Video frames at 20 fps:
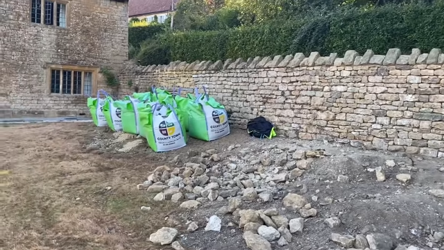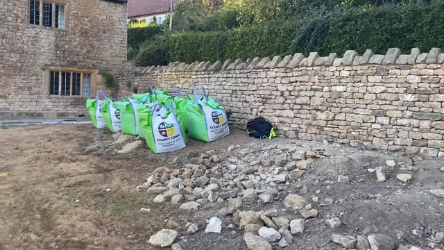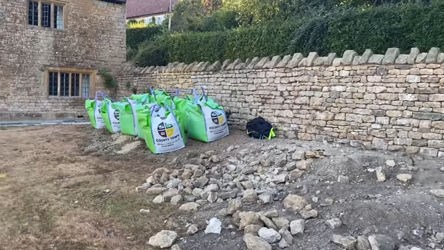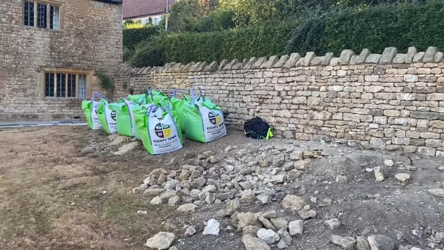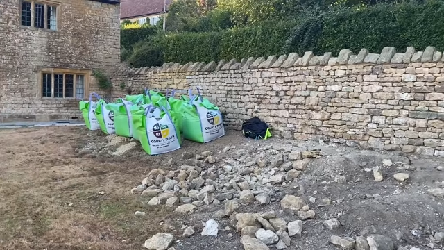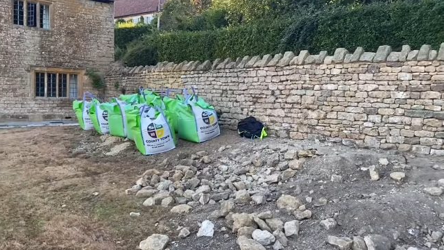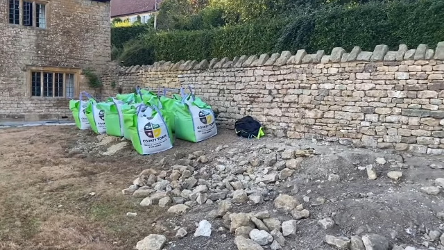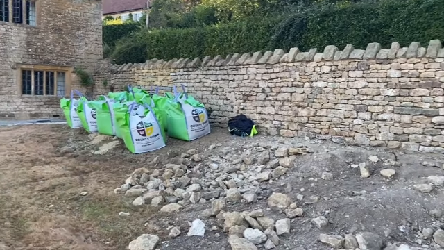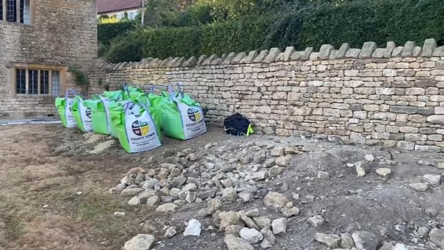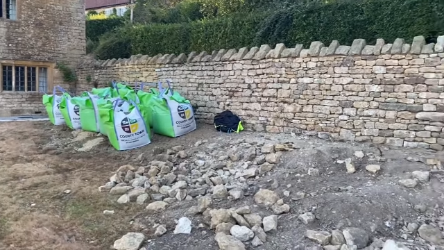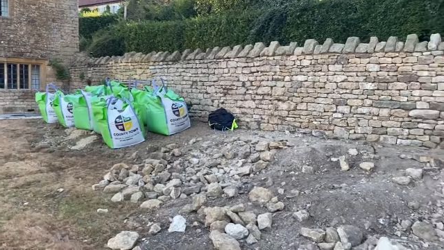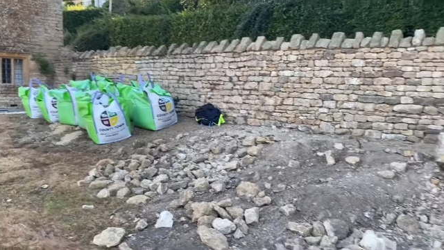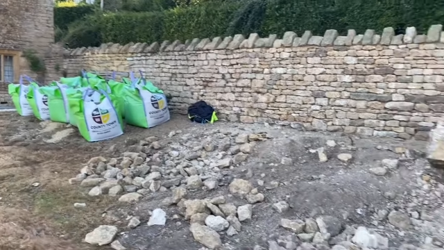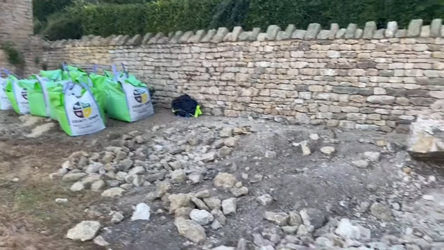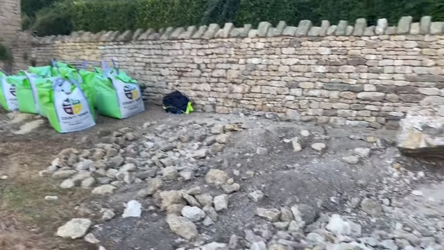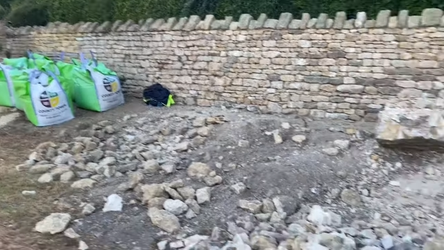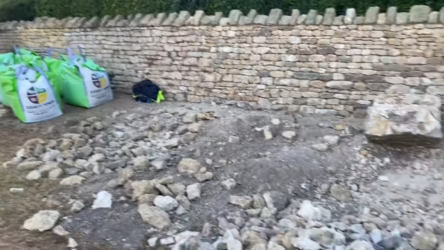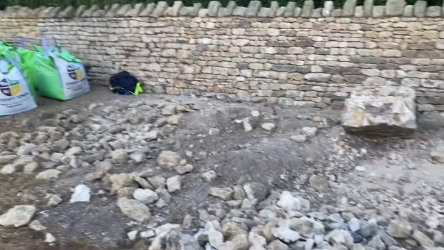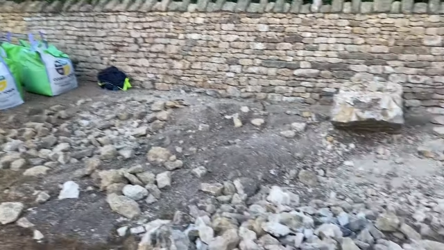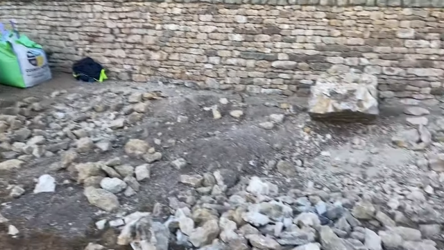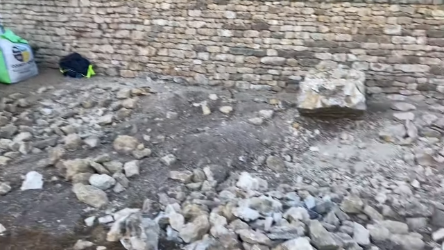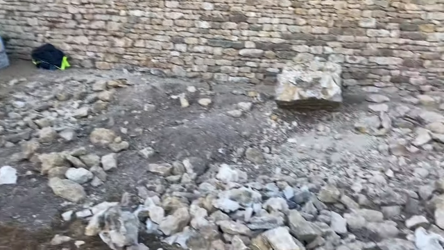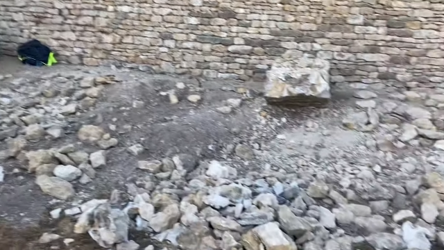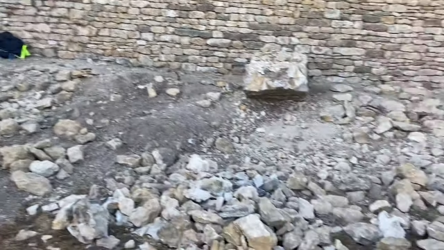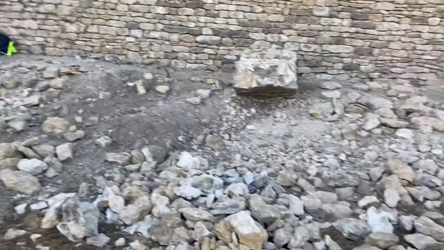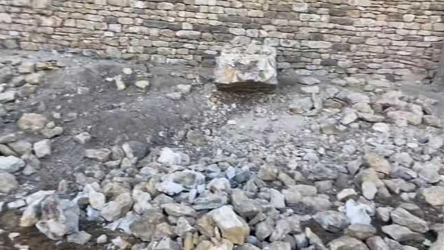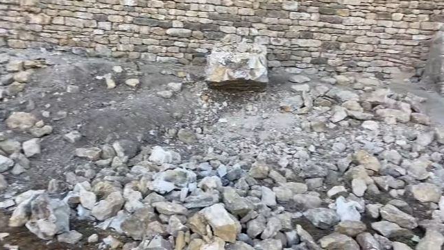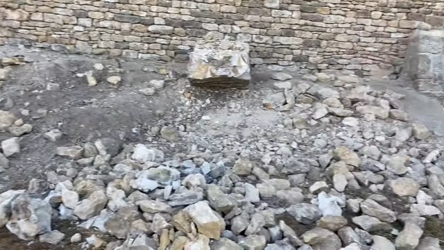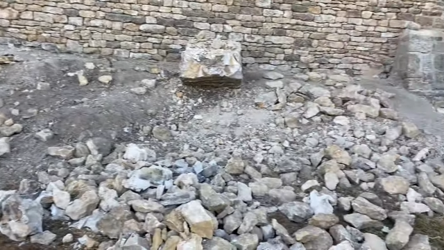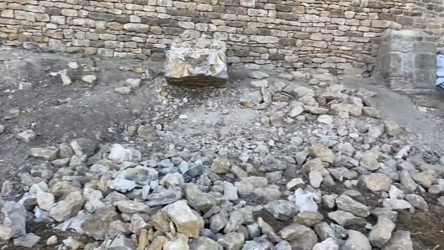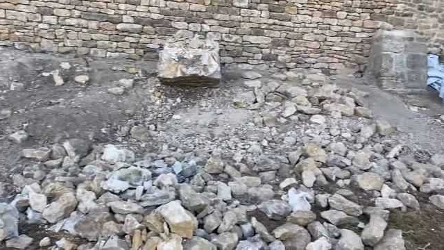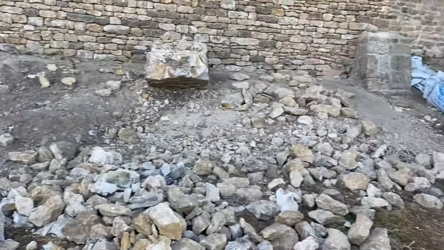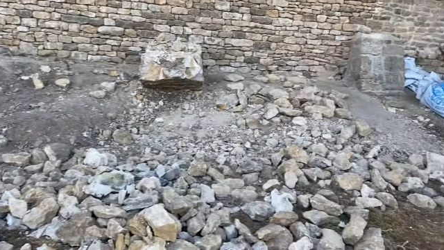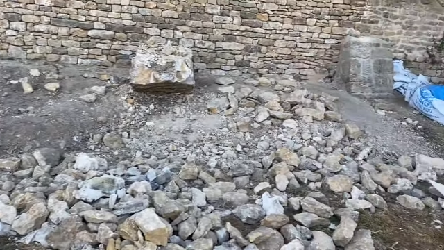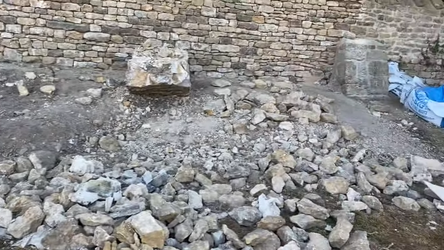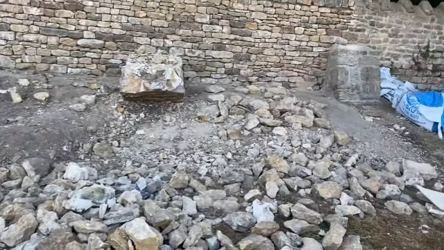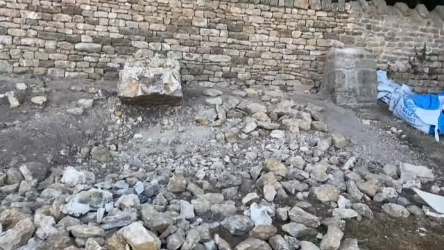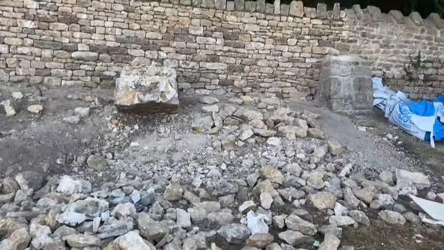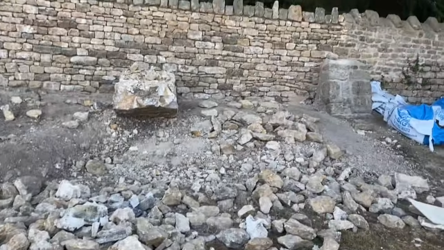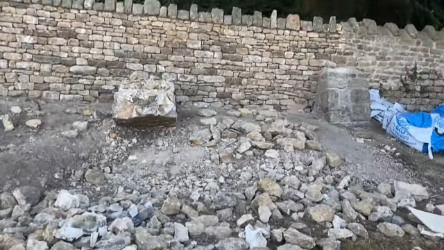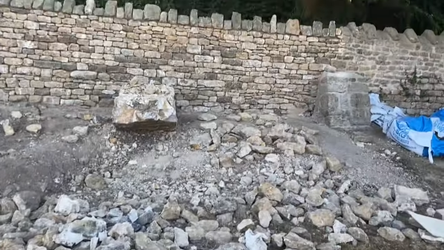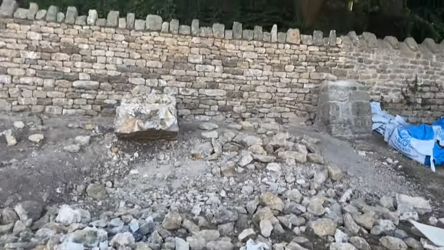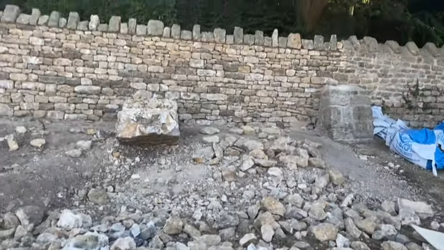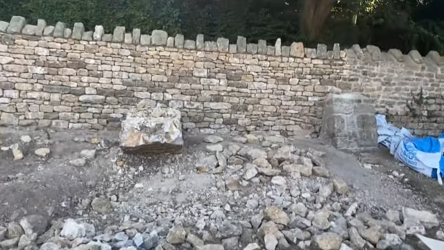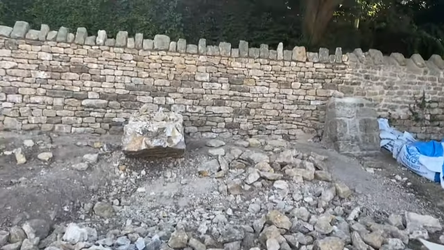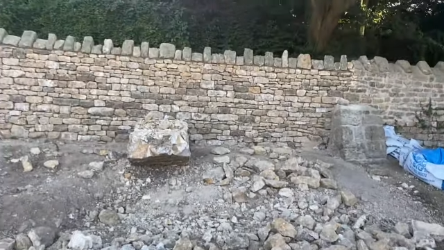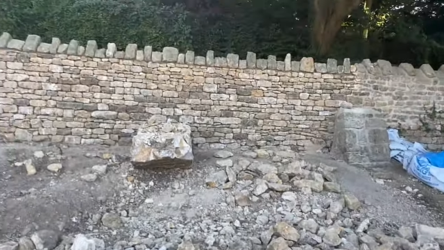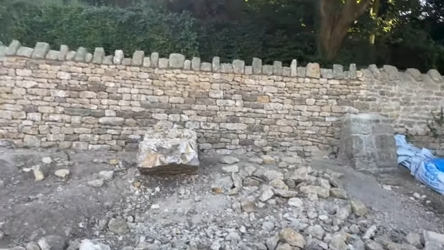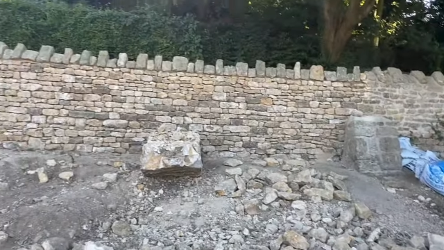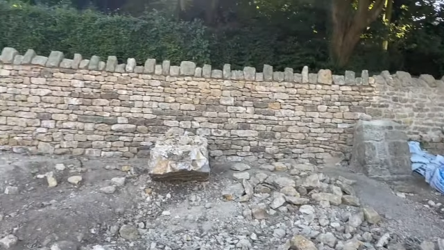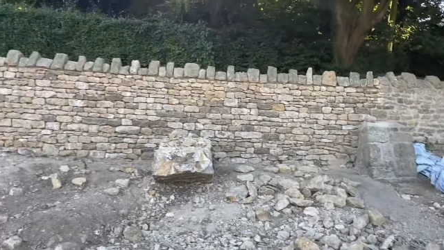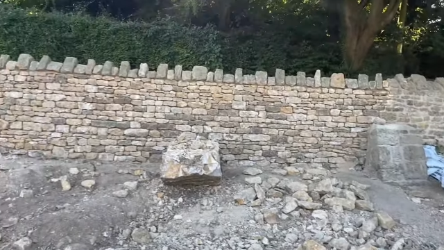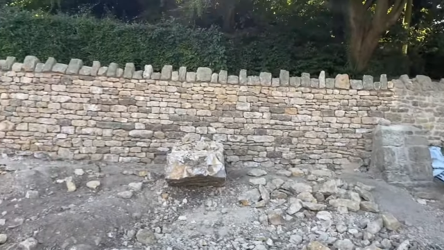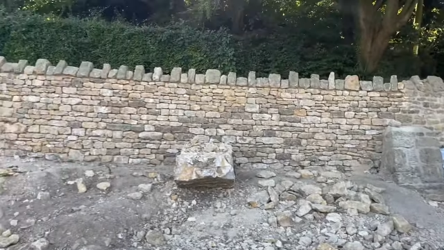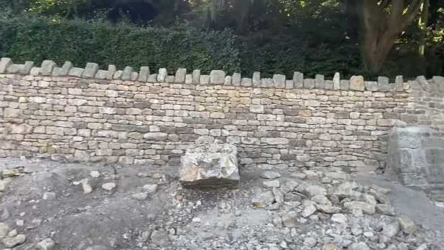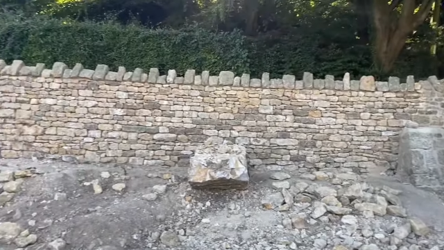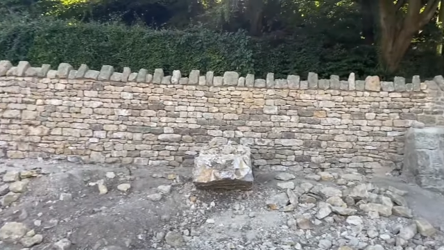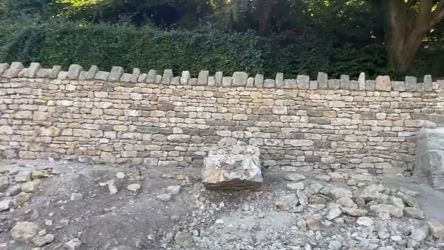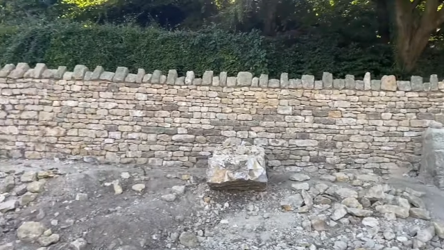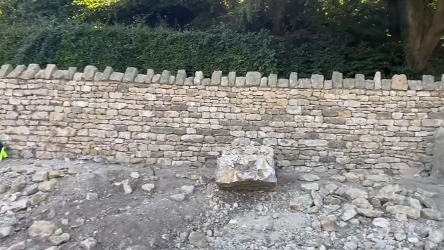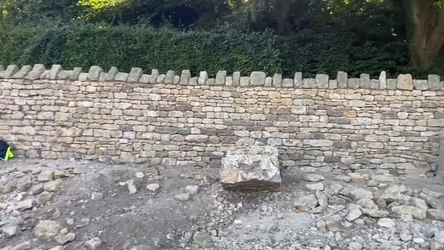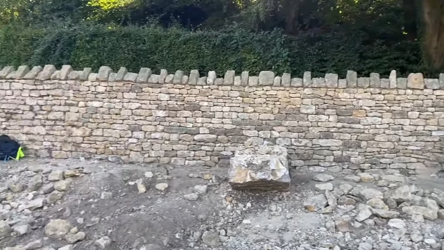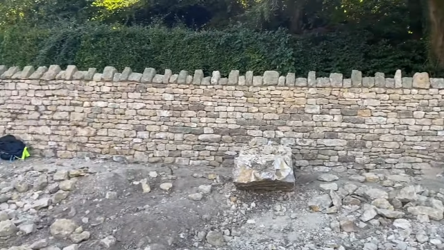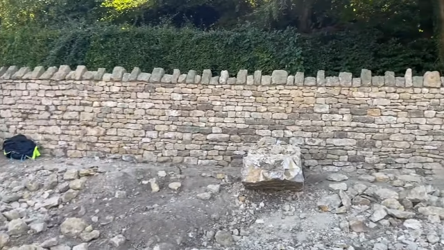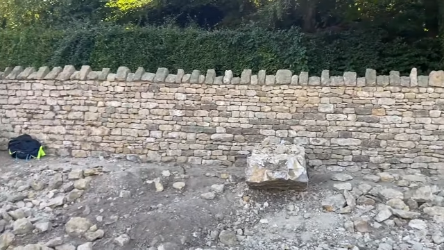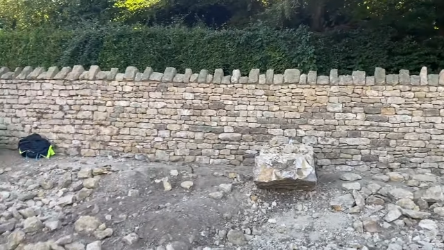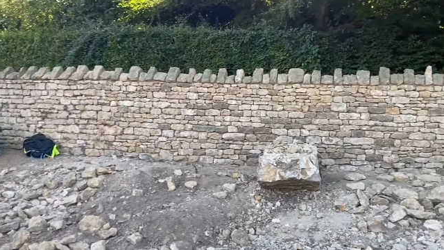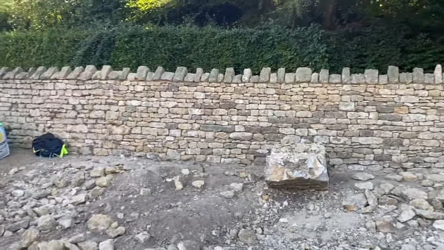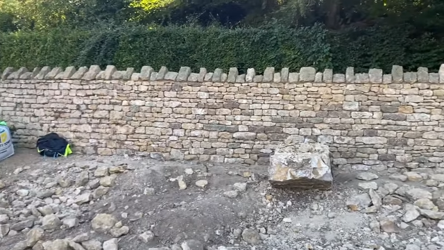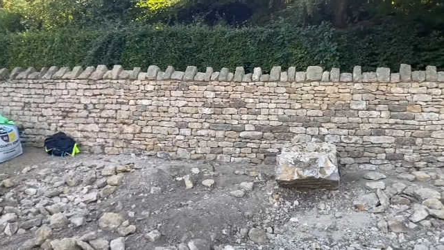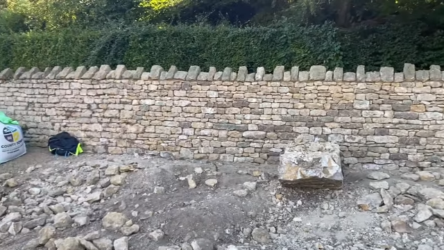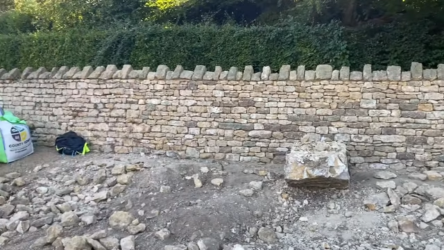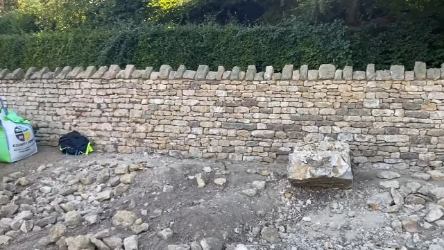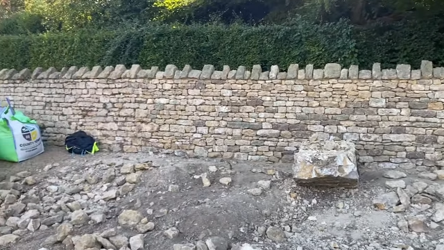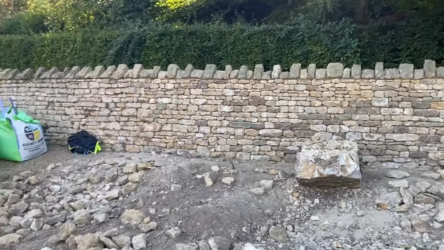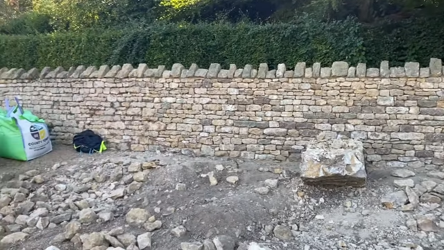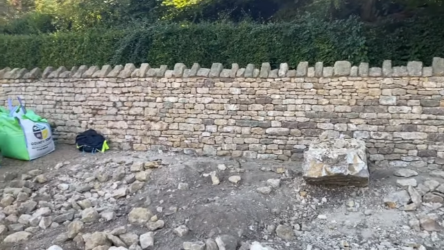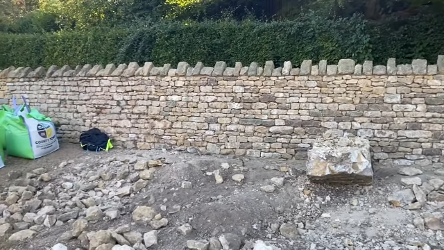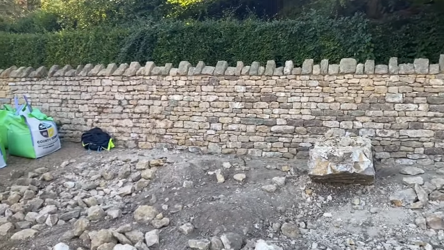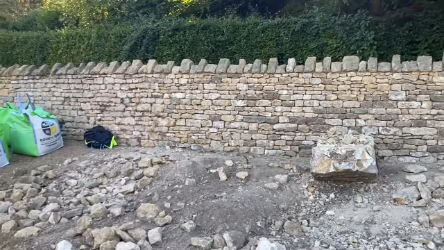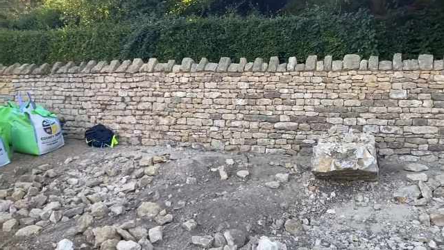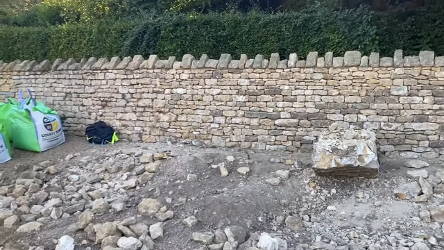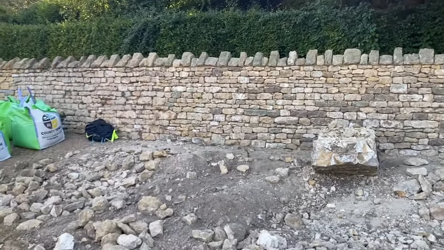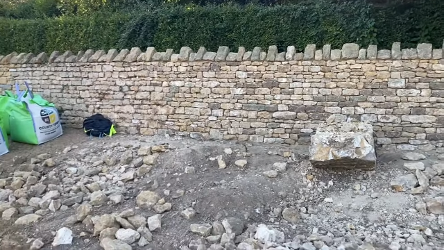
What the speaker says: Nobody's mouth can be seen.